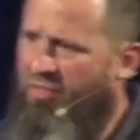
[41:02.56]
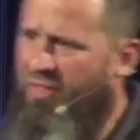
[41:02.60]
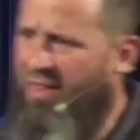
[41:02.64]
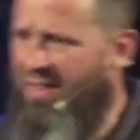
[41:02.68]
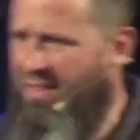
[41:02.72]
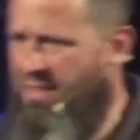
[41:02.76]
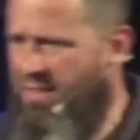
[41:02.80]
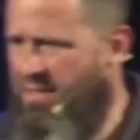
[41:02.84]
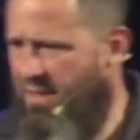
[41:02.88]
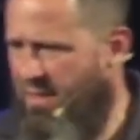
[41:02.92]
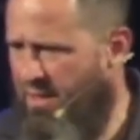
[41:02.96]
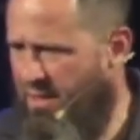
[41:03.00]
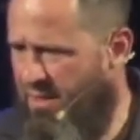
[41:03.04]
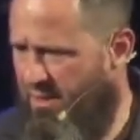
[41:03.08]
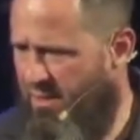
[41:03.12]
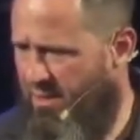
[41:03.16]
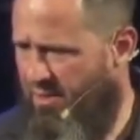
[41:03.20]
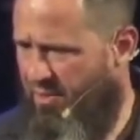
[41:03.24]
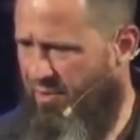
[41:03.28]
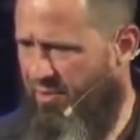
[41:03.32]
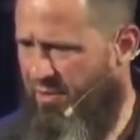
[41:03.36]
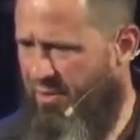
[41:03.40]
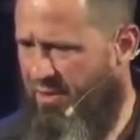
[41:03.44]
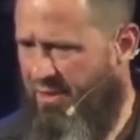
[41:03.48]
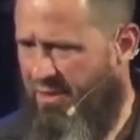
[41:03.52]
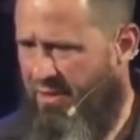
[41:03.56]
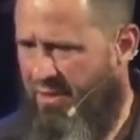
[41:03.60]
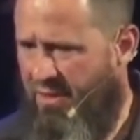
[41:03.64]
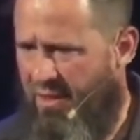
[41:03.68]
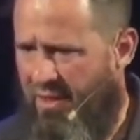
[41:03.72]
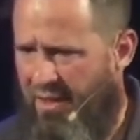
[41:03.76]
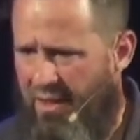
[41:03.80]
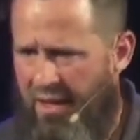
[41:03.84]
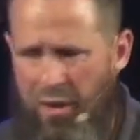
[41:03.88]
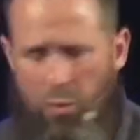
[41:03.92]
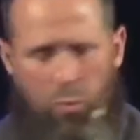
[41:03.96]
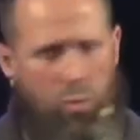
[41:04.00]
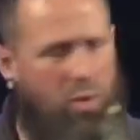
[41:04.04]
authentic,
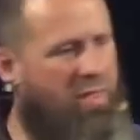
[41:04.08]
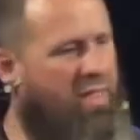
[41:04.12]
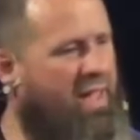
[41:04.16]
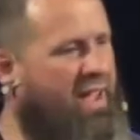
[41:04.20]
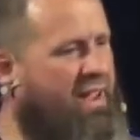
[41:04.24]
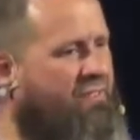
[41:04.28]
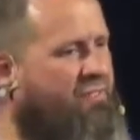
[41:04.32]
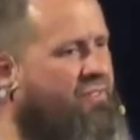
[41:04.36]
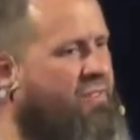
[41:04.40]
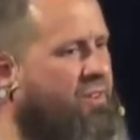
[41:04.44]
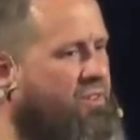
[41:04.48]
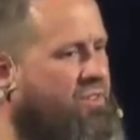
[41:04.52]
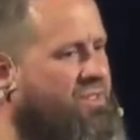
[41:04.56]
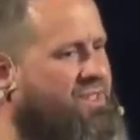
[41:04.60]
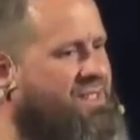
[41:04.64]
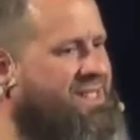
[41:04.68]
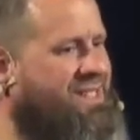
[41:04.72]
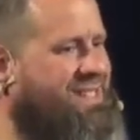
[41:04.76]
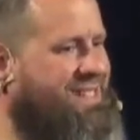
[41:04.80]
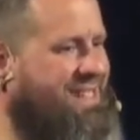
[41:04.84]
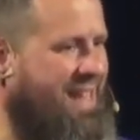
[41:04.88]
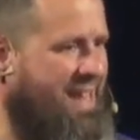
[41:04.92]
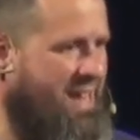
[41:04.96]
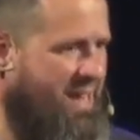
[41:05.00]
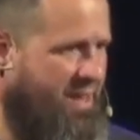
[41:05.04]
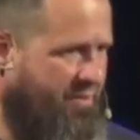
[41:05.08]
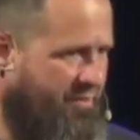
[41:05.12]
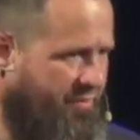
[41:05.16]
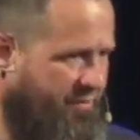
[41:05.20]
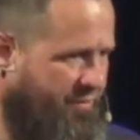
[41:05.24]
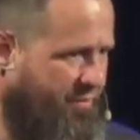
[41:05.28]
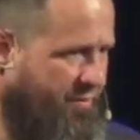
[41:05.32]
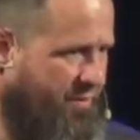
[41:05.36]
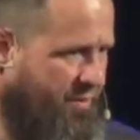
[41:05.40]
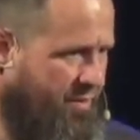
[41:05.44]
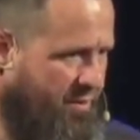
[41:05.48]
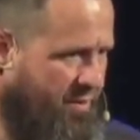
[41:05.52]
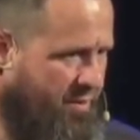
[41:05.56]
and where they feel
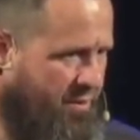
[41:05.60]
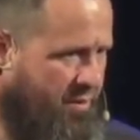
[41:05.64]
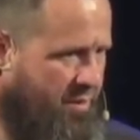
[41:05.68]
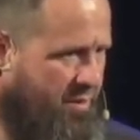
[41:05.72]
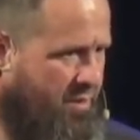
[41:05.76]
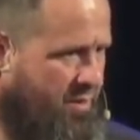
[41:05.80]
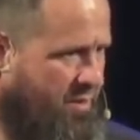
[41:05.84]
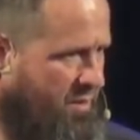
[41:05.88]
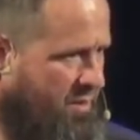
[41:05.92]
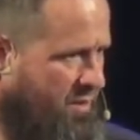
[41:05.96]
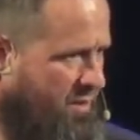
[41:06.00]
safe